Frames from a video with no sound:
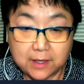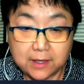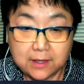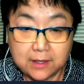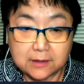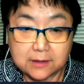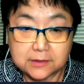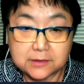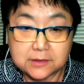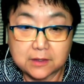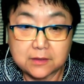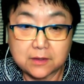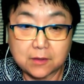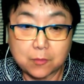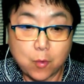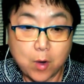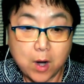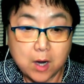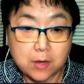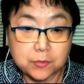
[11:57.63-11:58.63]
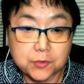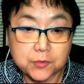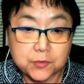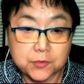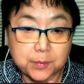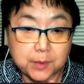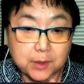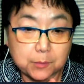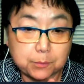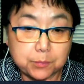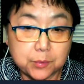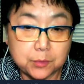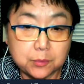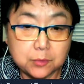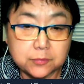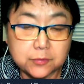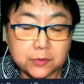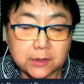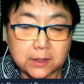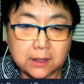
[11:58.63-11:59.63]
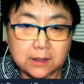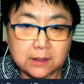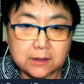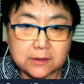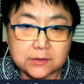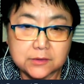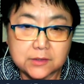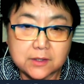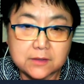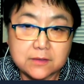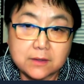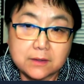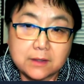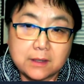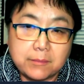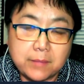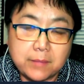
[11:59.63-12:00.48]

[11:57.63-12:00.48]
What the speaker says: English. I said, wow, you speak beautiful English. He said,